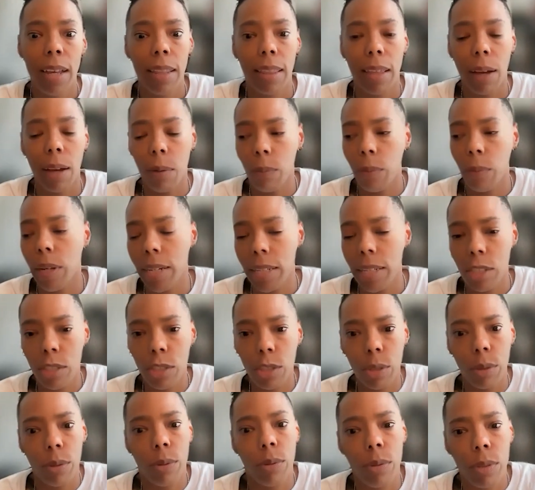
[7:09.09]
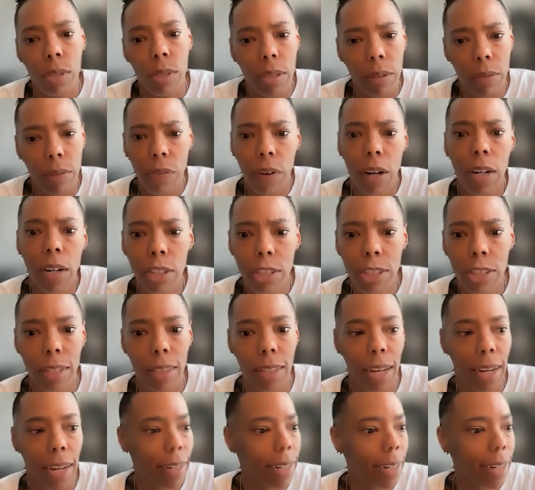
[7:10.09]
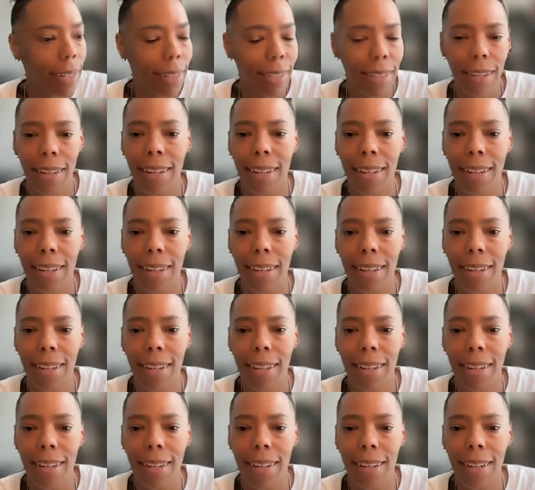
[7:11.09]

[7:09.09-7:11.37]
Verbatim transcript: that we choose to function, like it,